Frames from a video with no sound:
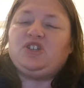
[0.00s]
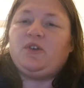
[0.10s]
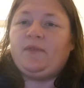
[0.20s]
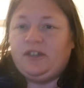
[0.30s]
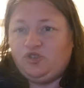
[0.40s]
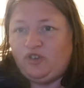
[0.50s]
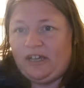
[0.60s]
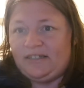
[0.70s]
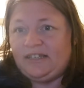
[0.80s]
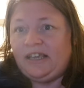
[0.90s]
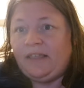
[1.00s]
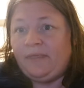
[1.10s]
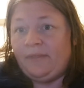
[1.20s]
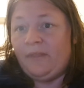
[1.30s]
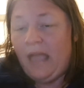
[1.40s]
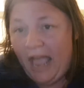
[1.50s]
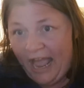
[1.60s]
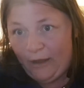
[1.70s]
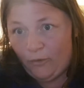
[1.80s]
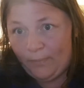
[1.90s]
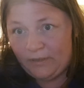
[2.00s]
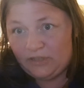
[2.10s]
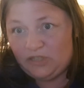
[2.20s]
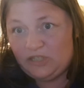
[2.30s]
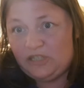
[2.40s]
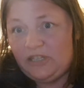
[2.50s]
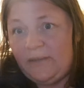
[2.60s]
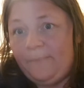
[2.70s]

of interest in Albert's